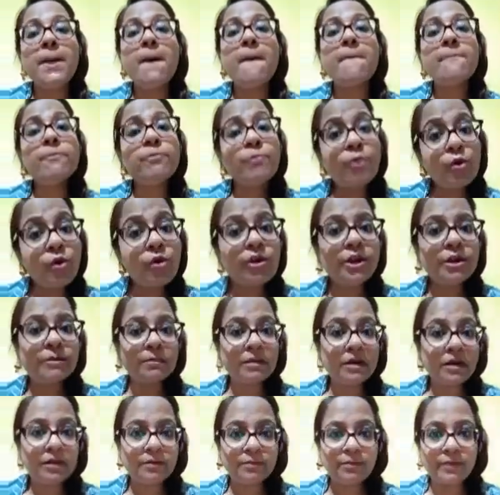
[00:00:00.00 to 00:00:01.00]
more
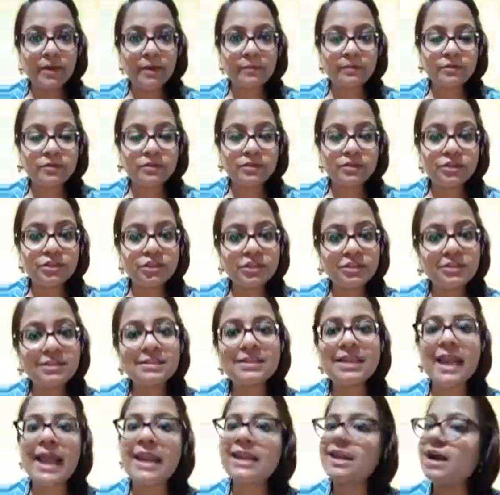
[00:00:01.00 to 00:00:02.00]
about prepositions
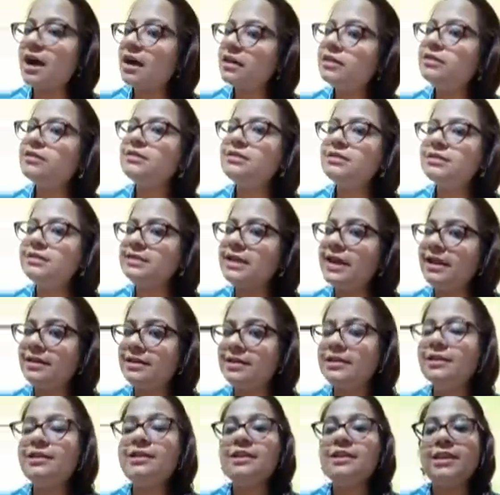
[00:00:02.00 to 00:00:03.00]
and understand
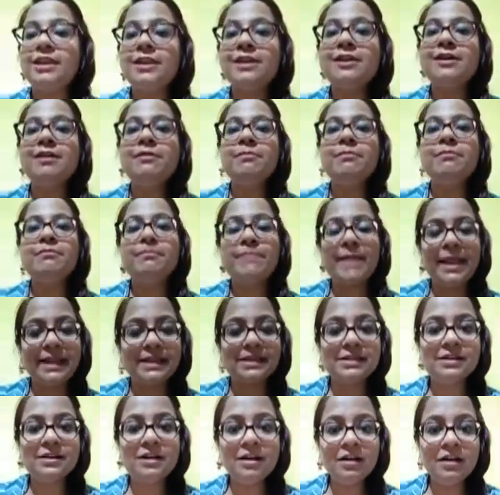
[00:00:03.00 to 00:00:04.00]
it in a better